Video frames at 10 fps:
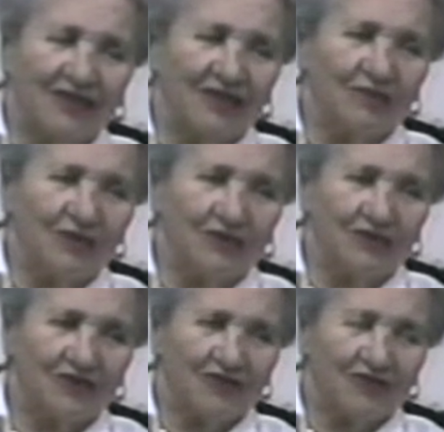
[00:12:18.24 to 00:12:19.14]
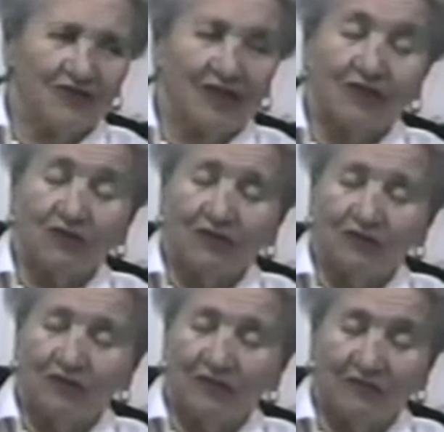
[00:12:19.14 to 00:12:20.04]
She was uh,
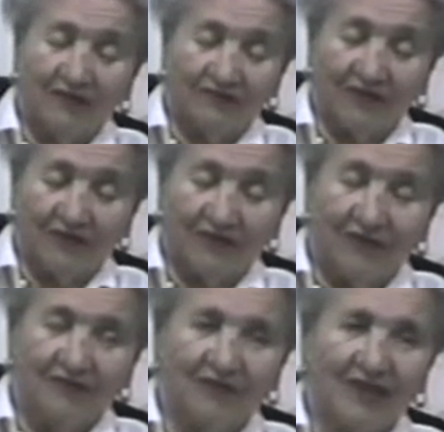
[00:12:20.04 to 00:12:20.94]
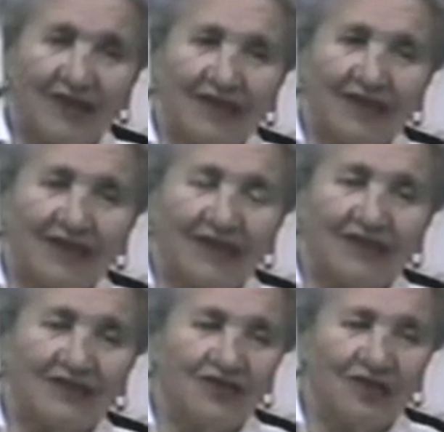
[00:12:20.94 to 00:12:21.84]
adored by my father,
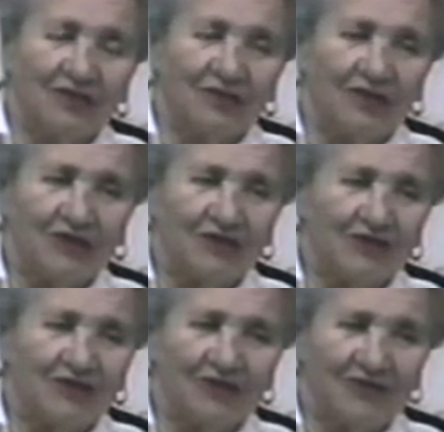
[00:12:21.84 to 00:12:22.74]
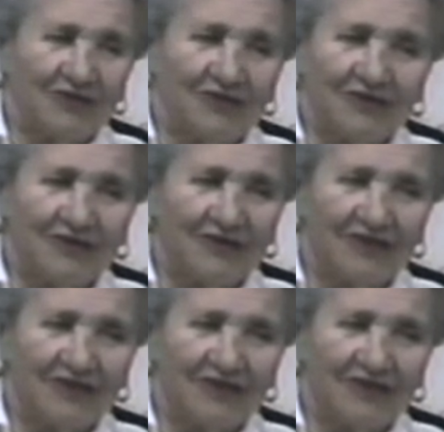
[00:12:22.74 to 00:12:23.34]
and she was uh,